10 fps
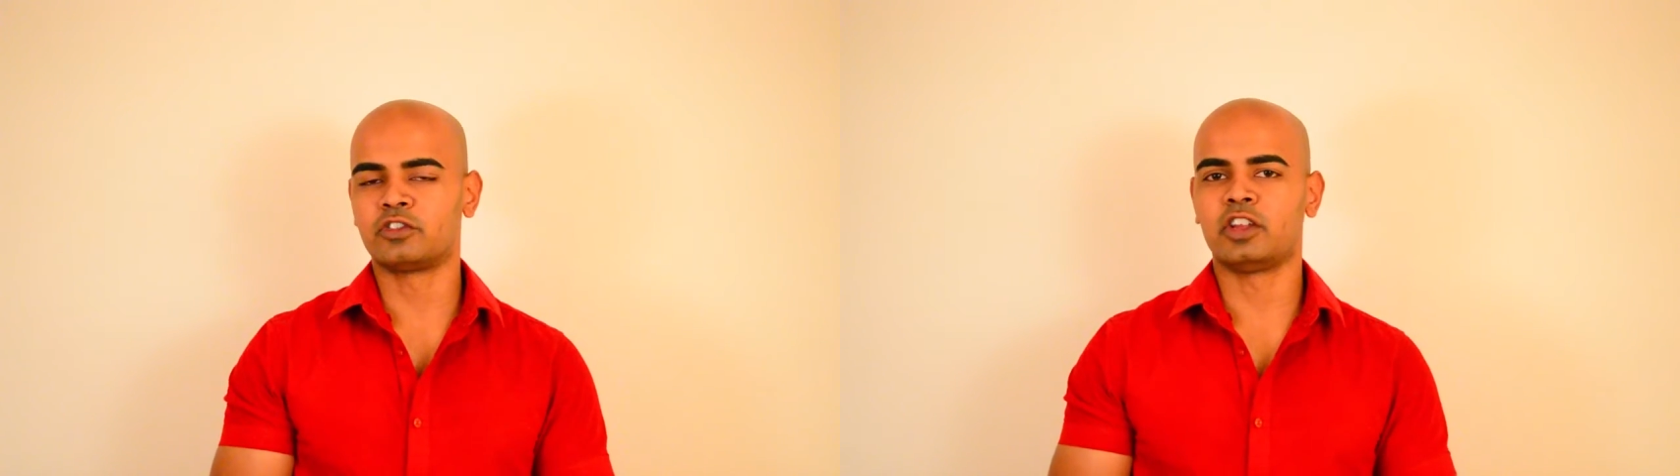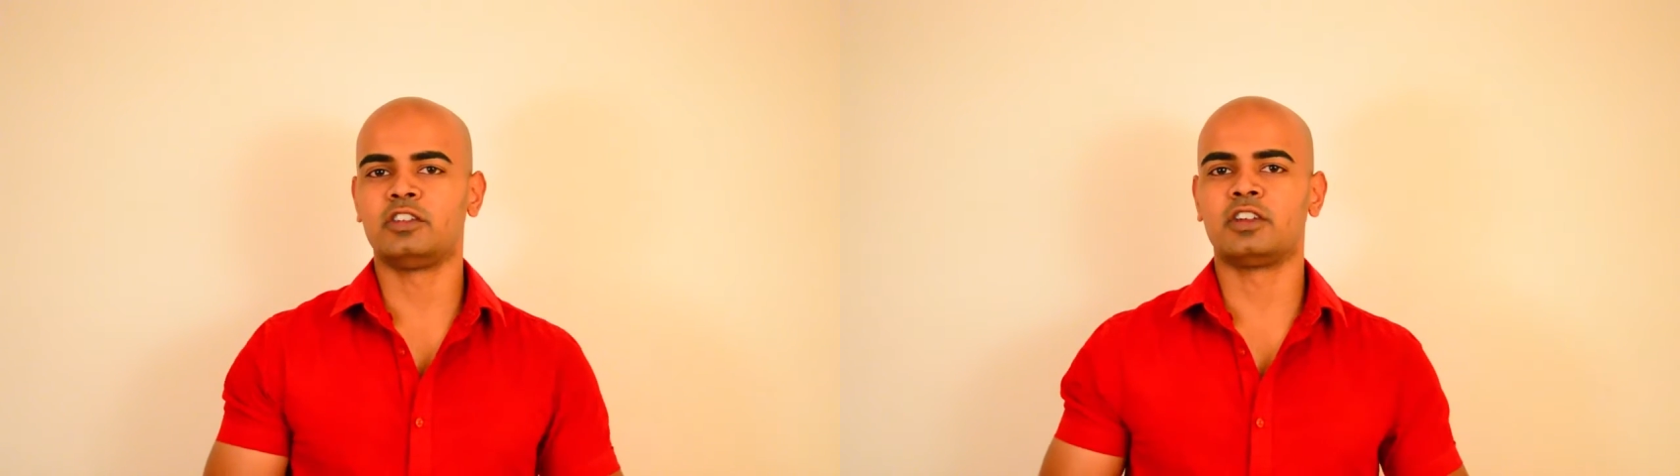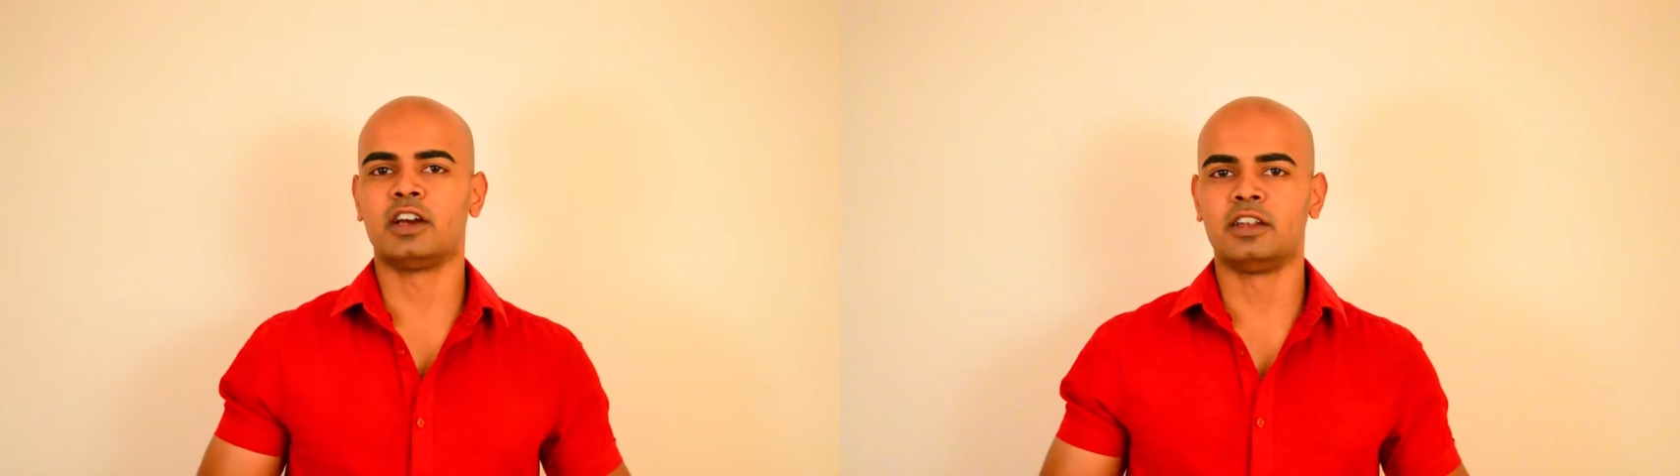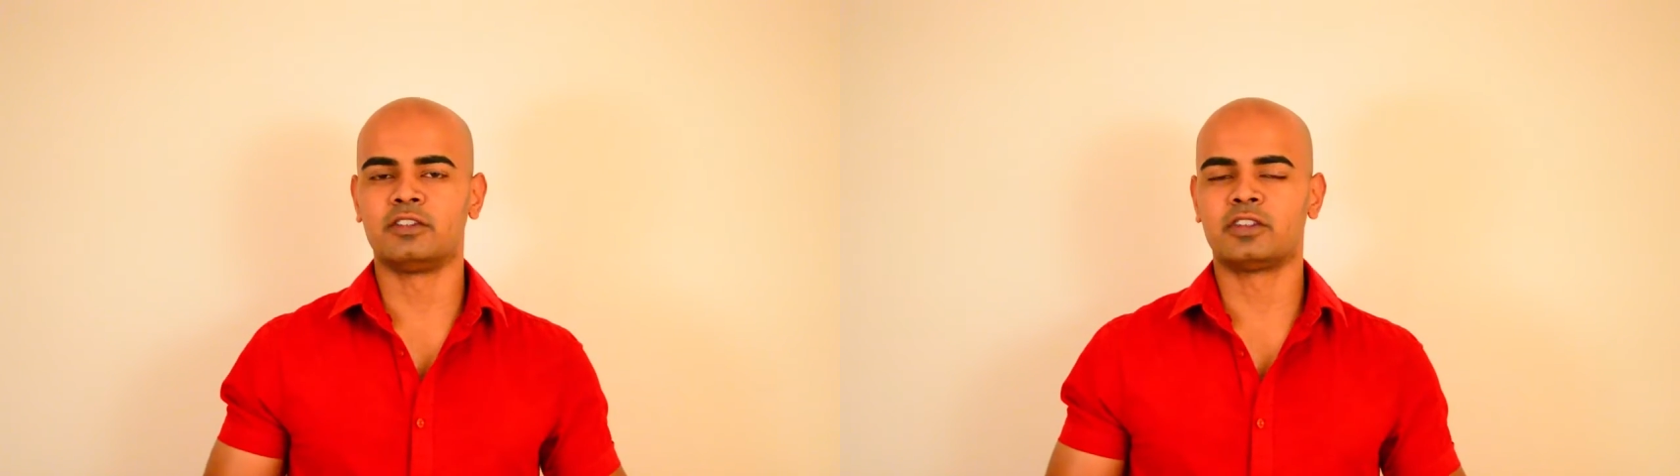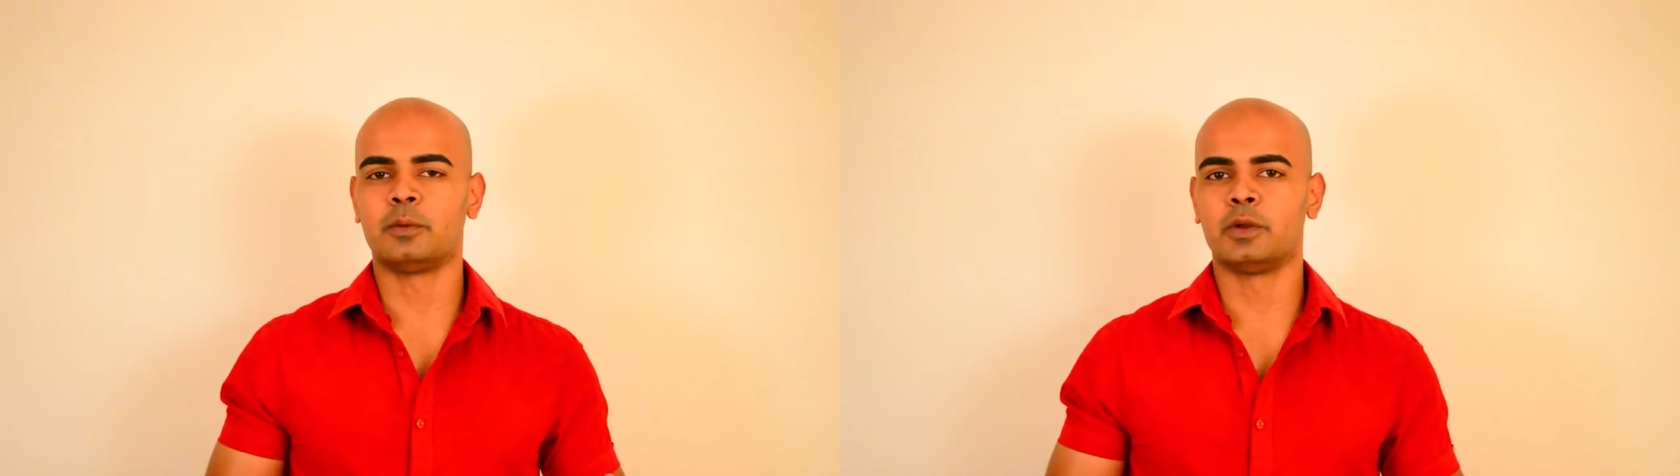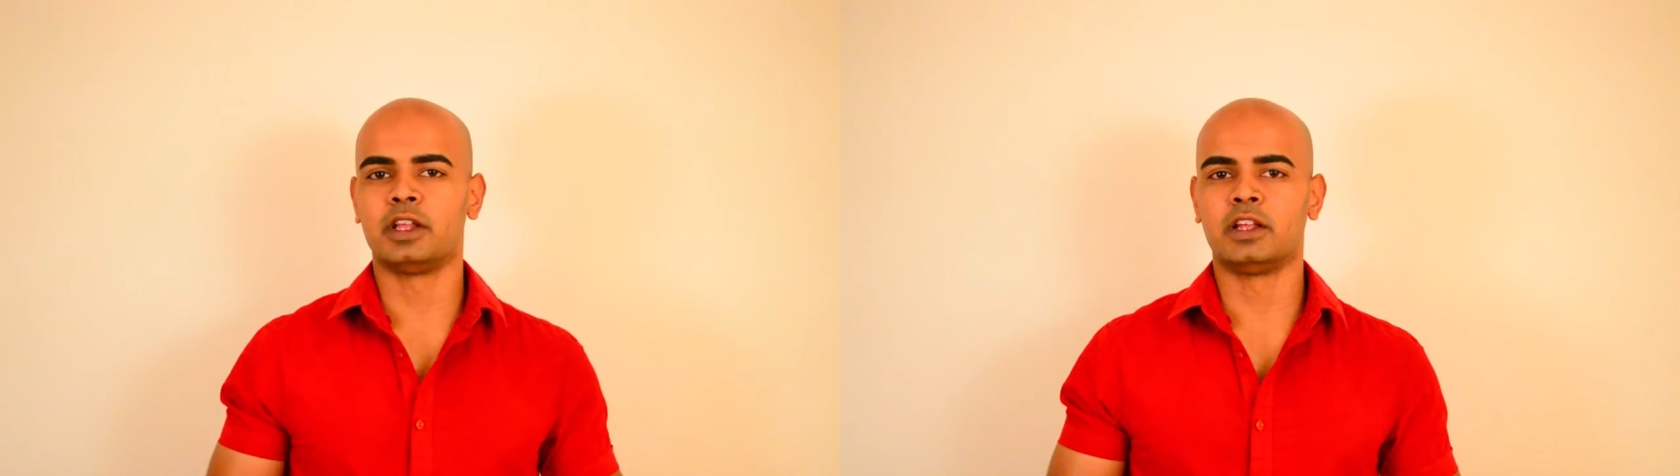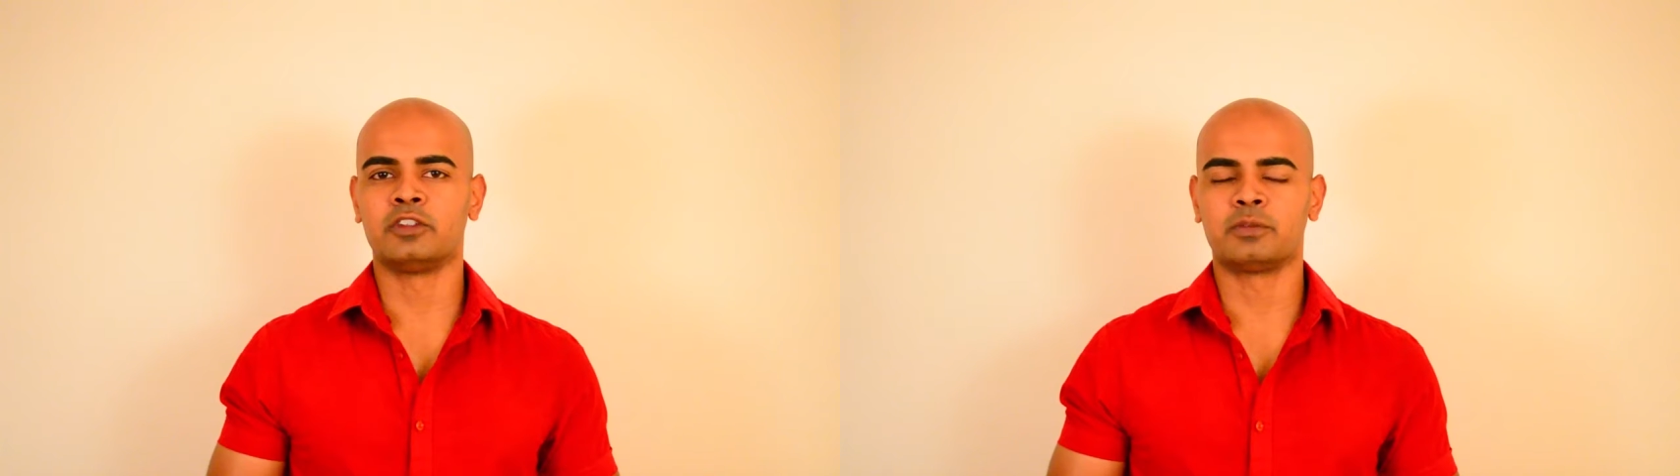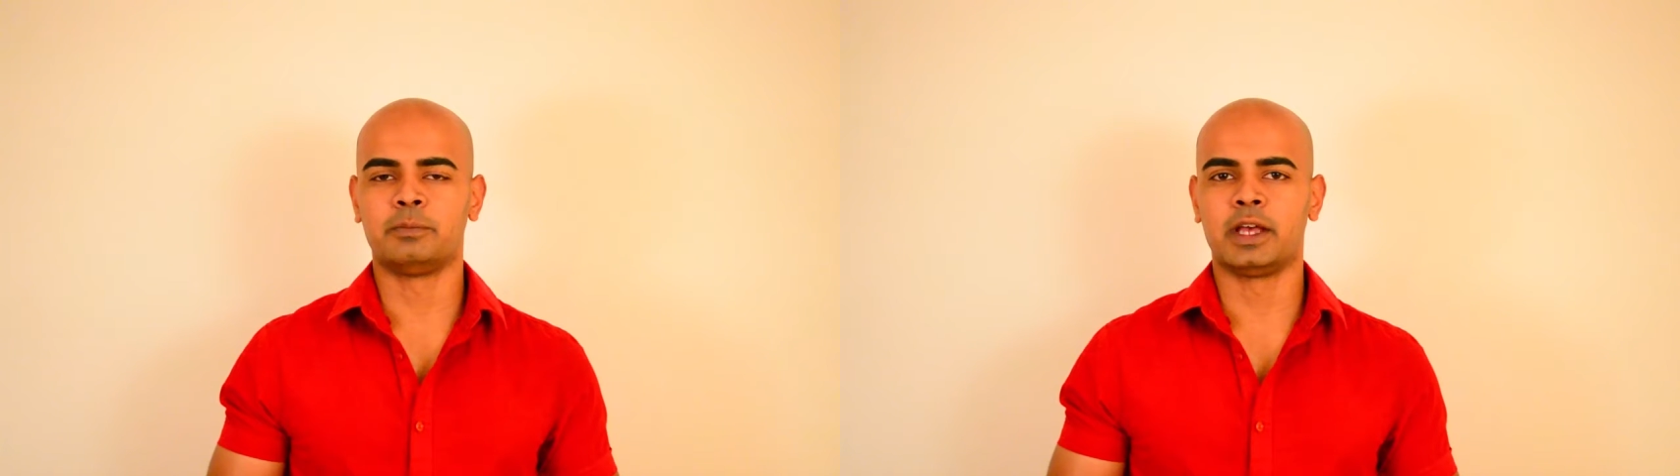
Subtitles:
changing on to someone else.